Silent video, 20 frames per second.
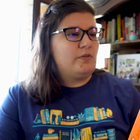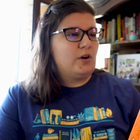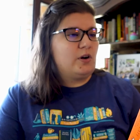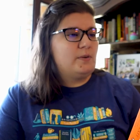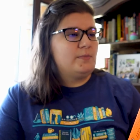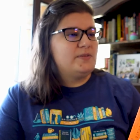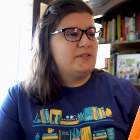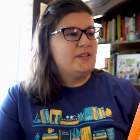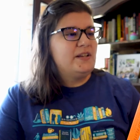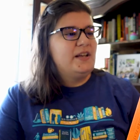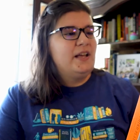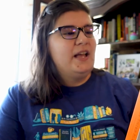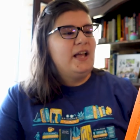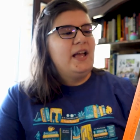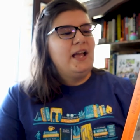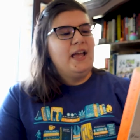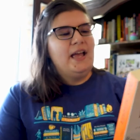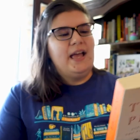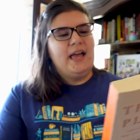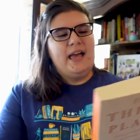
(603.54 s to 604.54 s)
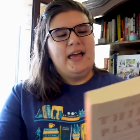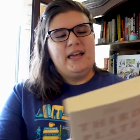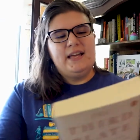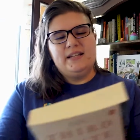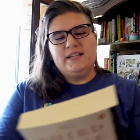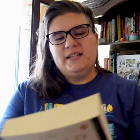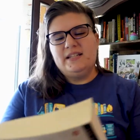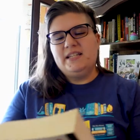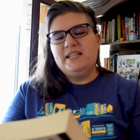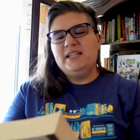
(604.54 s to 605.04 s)
Farms.
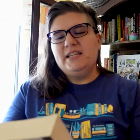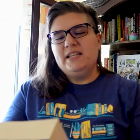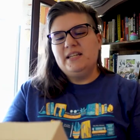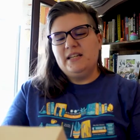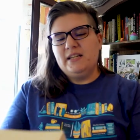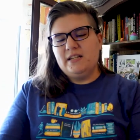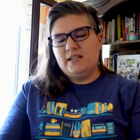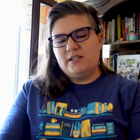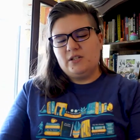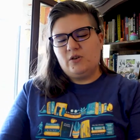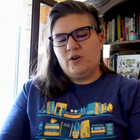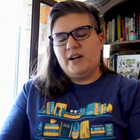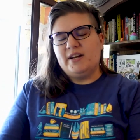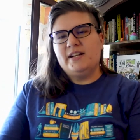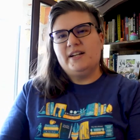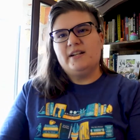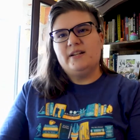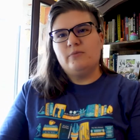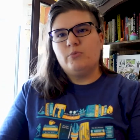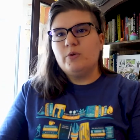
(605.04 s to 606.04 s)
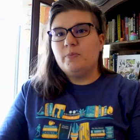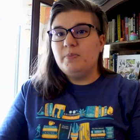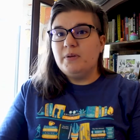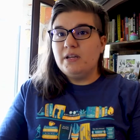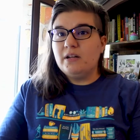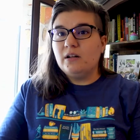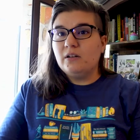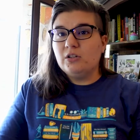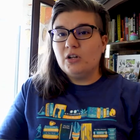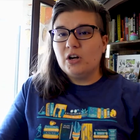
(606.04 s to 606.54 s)
And he is credited with
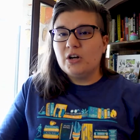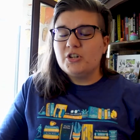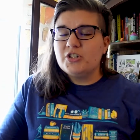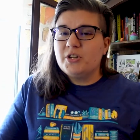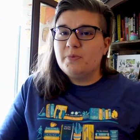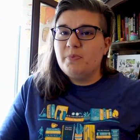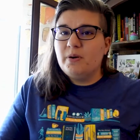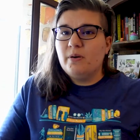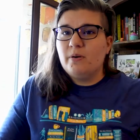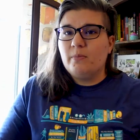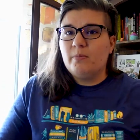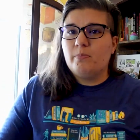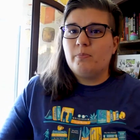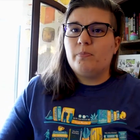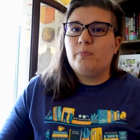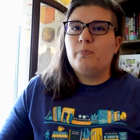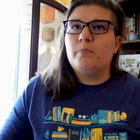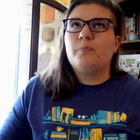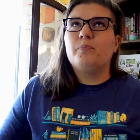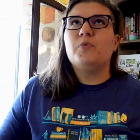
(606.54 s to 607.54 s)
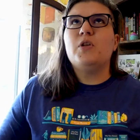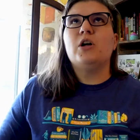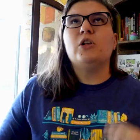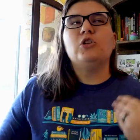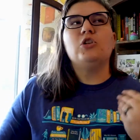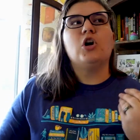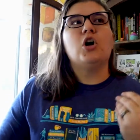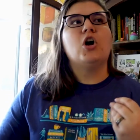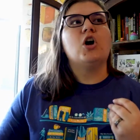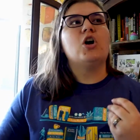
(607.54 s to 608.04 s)
being a
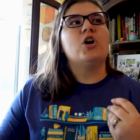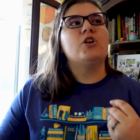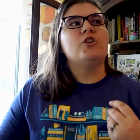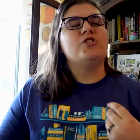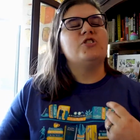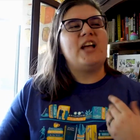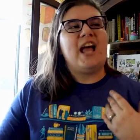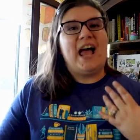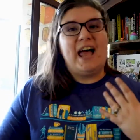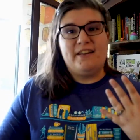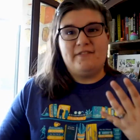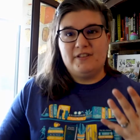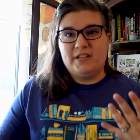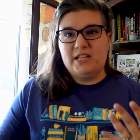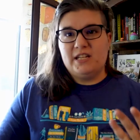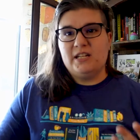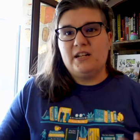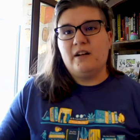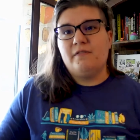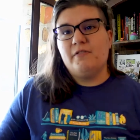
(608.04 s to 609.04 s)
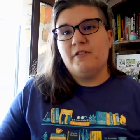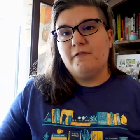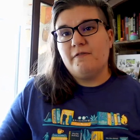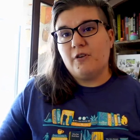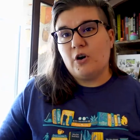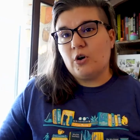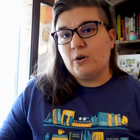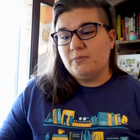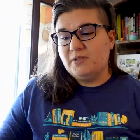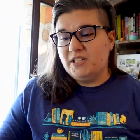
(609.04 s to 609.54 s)
large advocate of the
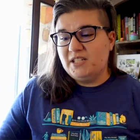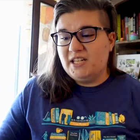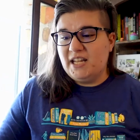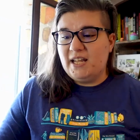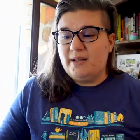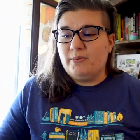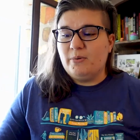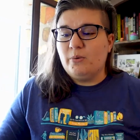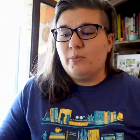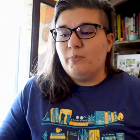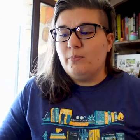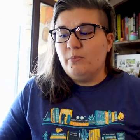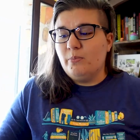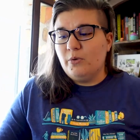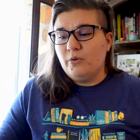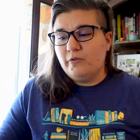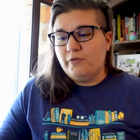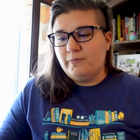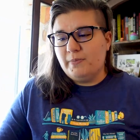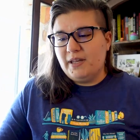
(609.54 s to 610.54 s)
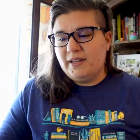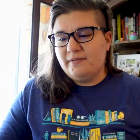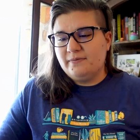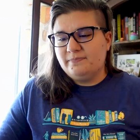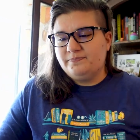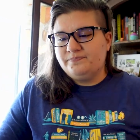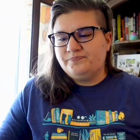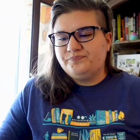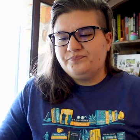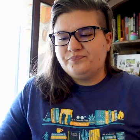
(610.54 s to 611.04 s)
farm-to-table movement.
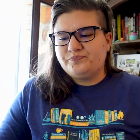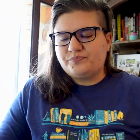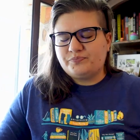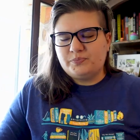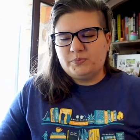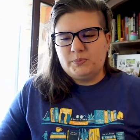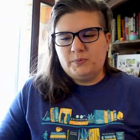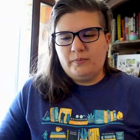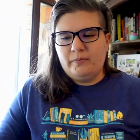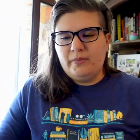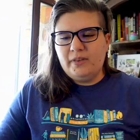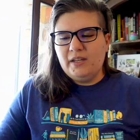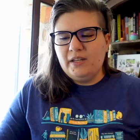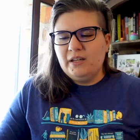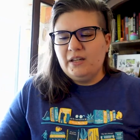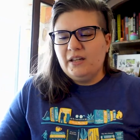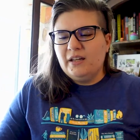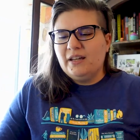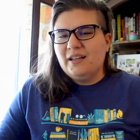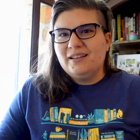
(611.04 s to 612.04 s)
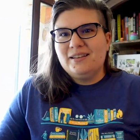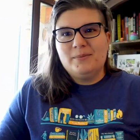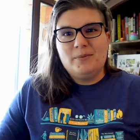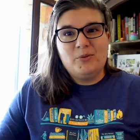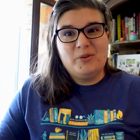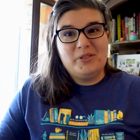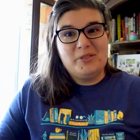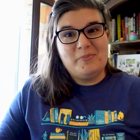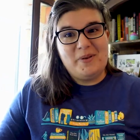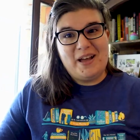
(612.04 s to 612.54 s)
Let me
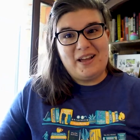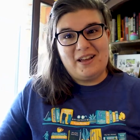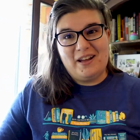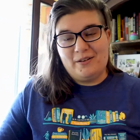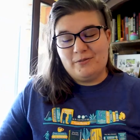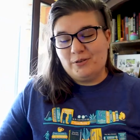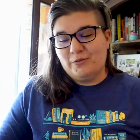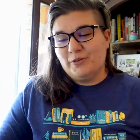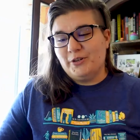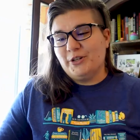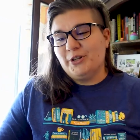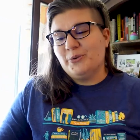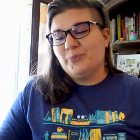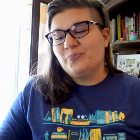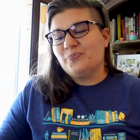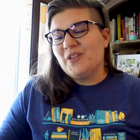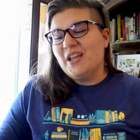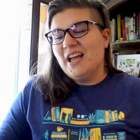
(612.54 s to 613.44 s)
read the back cover for you.